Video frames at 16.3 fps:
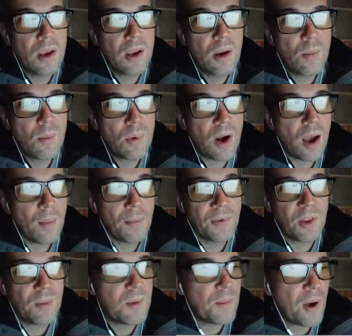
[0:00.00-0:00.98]
problem.
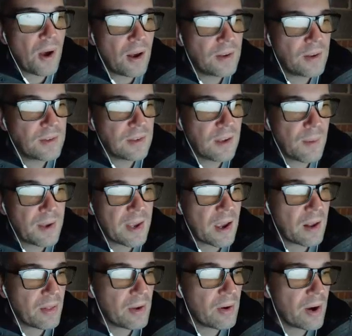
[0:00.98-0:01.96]
So let me pause and get my
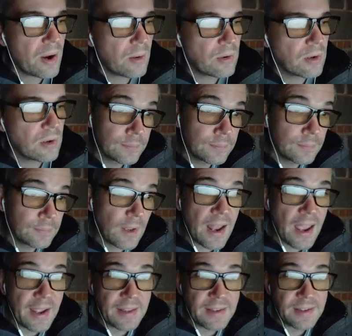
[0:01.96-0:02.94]
calculator out. And
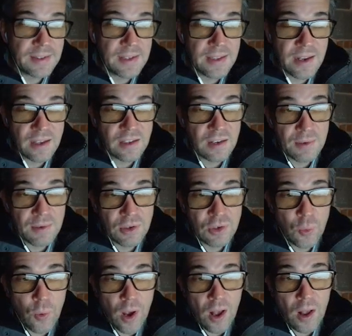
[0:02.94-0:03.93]
I can see that it's going to be
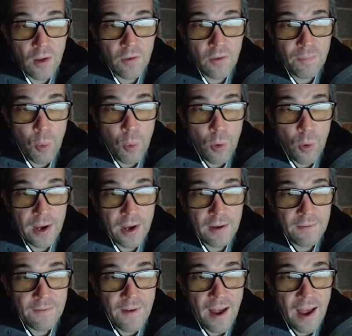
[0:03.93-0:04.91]

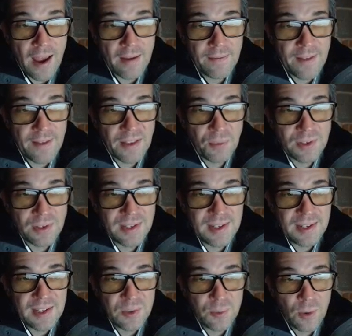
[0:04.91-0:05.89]
12.5. That's what
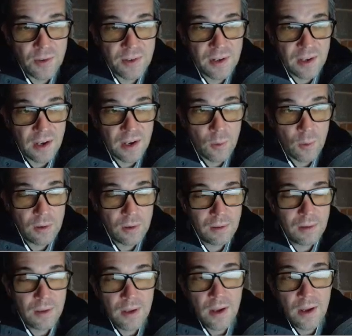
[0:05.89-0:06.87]
t squared is going to equal.
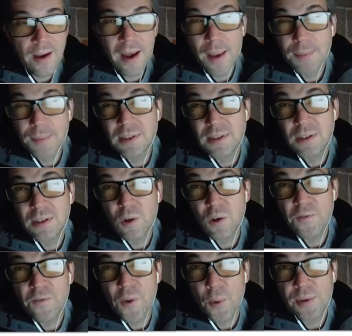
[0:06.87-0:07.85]
I'm still
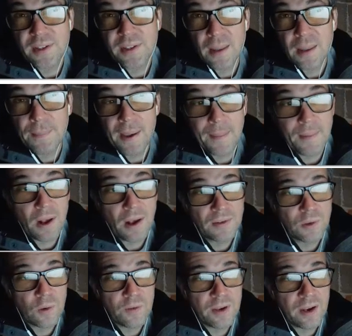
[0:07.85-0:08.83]
focusing on
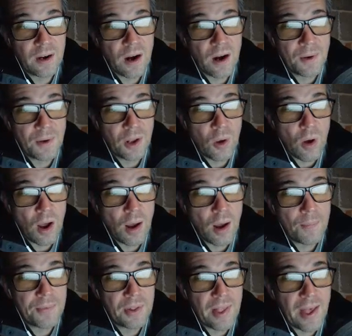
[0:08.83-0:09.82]
PEMDAS over here. I'm going to go
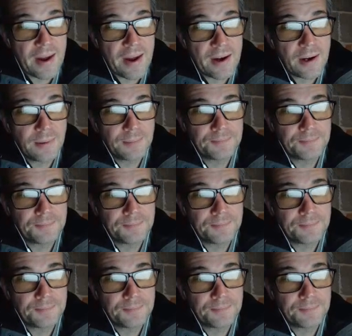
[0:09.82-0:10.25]
up the ladder.